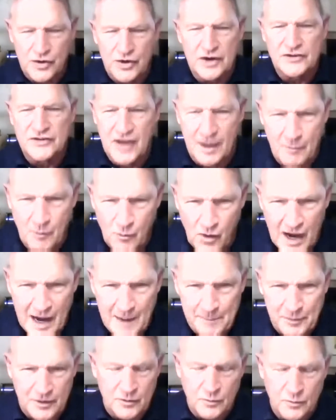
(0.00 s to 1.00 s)
a double
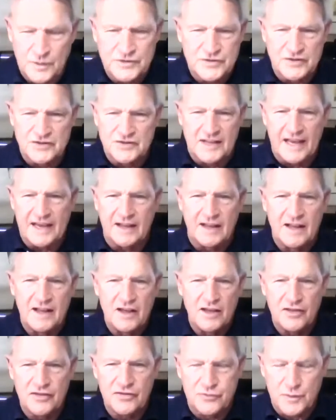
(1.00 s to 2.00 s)
Whopper, which is like
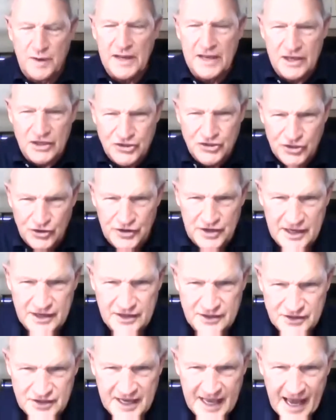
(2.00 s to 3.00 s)
3
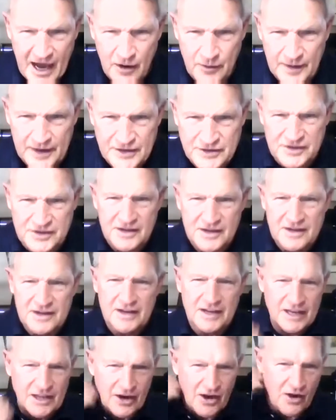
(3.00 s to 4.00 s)
gajillion calories.
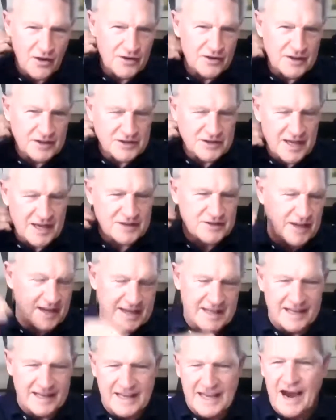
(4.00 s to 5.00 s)

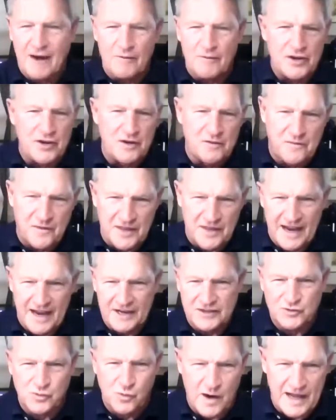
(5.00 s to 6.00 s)
It could cover you for the
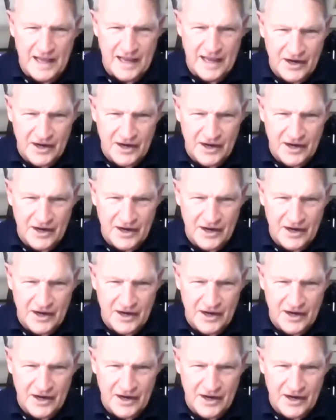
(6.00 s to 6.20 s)
next 20